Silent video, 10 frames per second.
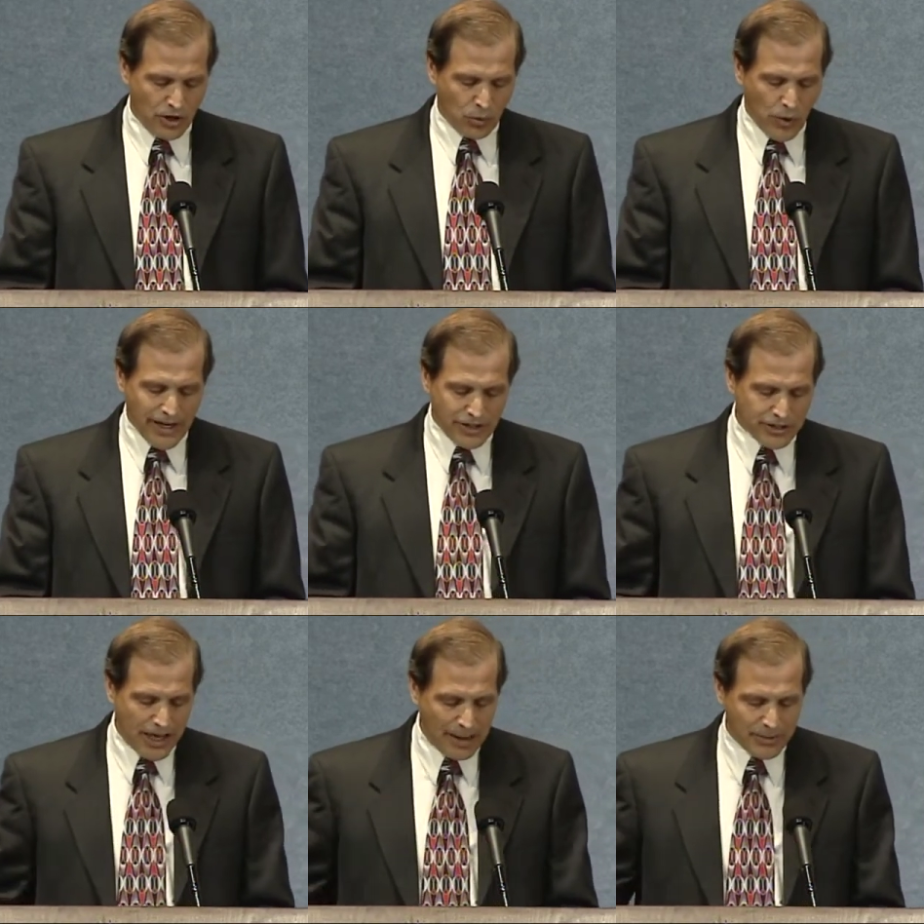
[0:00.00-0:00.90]
What
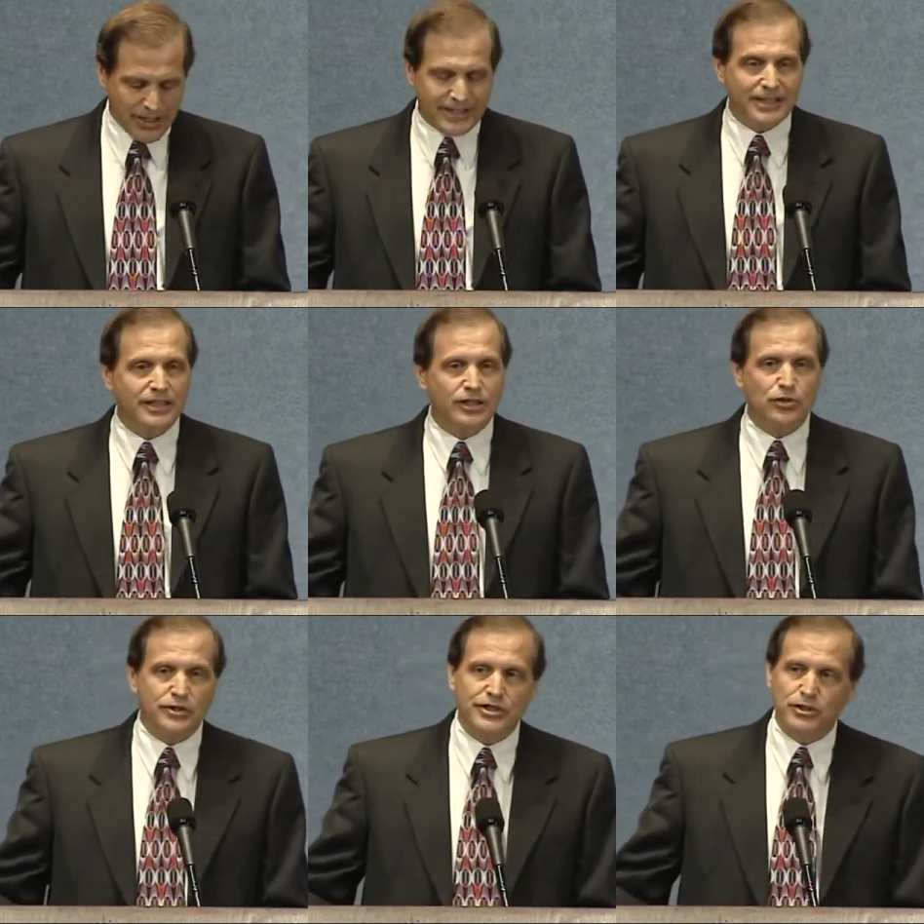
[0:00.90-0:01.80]
else happened that did
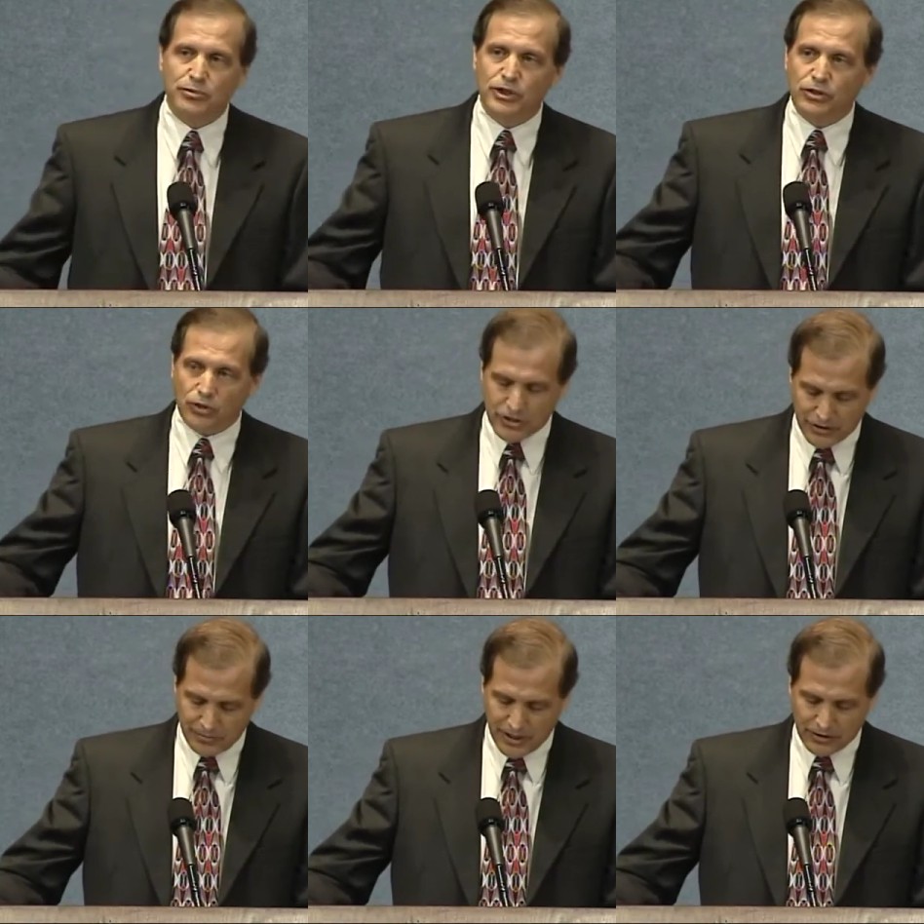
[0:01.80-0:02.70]
increase the real cost
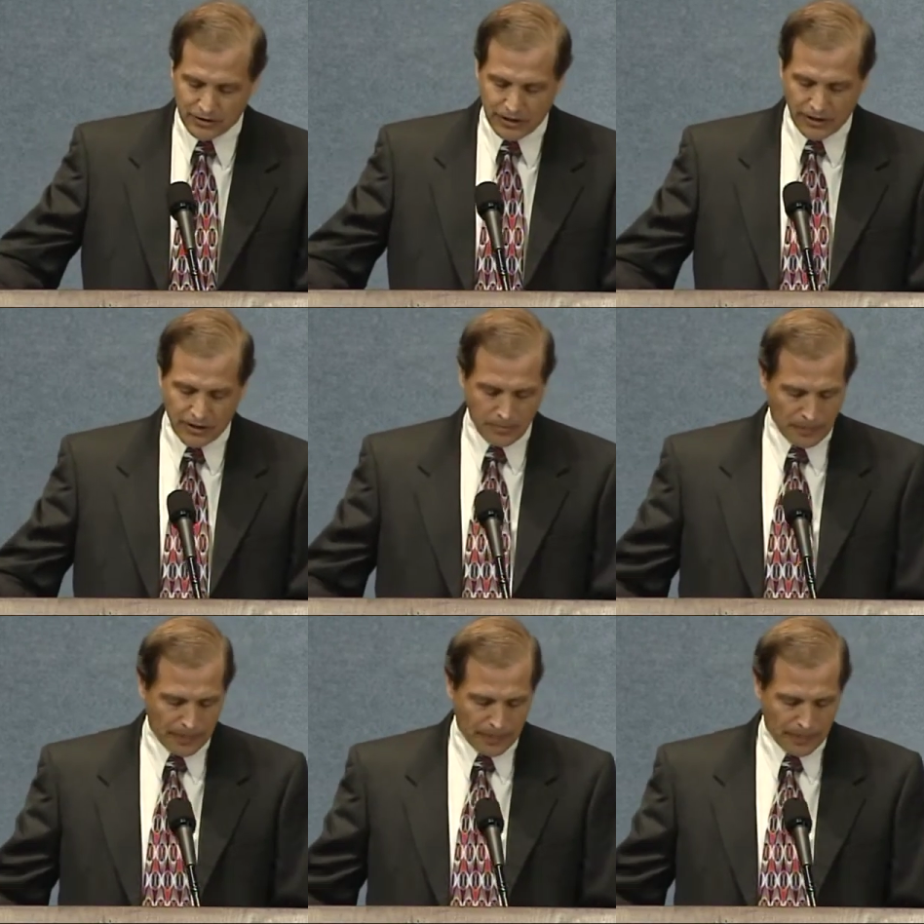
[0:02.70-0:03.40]
of medical care?